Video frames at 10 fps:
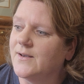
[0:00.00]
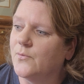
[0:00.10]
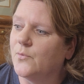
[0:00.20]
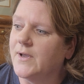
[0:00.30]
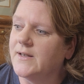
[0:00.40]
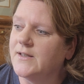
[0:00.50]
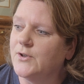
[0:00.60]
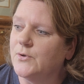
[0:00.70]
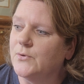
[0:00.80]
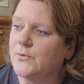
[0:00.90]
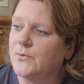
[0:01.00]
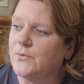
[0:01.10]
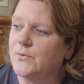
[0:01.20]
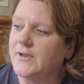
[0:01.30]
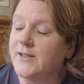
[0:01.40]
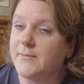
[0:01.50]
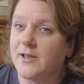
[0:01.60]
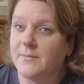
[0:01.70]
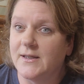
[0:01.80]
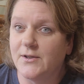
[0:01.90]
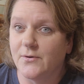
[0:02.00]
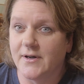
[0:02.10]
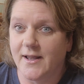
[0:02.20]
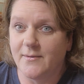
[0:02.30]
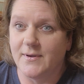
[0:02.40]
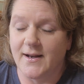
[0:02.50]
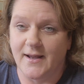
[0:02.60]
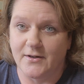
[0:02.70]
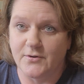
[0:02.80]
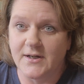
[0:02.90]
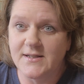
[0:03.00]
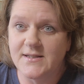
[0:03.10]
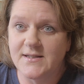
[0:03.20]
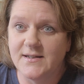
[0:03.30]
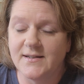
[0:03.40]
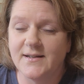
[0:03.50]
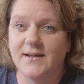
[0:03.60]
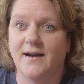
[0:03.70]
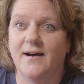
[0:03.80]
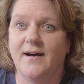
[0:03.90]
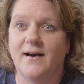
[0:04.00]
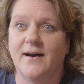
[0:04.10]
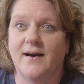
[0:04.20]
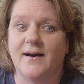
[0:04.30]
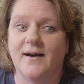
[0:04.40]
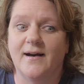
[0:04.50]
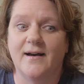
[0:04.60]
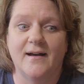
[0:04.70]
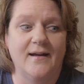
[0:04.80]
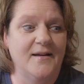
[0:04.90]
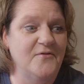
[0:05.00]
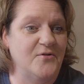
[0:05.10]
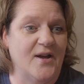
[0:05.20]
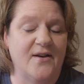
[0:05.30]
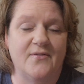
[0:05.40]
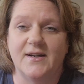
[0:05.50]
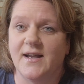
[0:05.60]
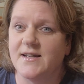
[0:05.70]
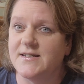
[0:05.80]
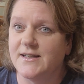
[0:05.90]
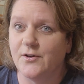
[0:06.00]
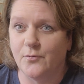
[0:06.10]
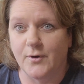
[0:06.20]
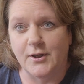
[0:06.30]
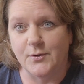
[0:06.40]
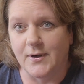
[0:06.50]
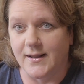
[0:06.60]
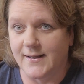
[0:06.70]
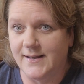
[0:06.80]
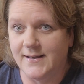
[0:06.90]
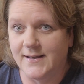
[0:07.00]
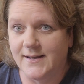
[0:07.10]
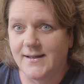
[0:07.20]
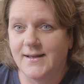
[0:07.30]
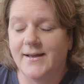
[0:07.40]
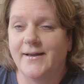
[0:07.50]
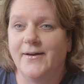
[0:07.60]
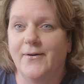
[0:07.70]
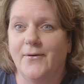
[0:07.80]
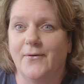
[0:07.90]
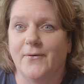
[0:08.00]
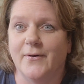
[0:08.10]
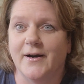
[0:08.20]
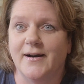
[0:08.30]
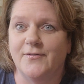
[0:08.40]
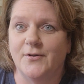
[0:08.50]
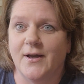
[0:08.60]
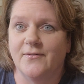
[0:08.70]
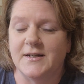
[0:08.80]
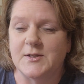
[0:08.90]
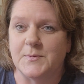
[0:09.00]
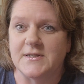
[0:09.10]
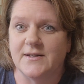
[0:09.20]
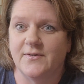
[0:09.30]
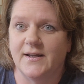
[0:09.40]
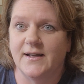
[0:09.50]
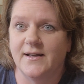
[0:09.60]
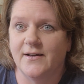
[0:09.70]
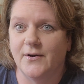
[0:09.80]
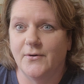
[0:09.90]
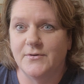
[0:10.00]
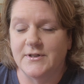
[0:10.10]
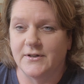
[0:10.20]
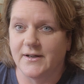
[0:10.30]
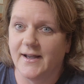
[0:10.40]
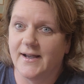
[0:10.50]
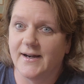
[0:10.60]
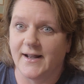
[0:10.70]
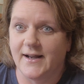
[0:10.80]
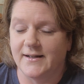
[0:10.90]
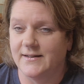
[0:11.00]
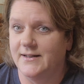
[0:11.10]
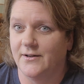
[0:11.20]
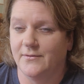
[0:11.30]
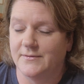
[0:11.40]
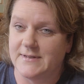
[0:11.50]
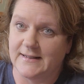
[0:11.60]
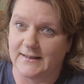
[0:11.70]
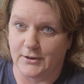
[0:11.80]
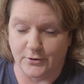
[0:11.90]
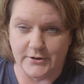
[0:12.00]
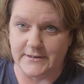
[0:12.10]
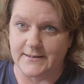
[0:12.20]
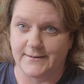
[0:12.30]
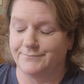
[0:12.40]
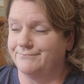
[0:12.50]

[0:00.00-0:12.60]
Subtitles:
When you email me your name and address, if you have any idea of what you'd like, or if you have any specific, oh dear God, deathly allergic to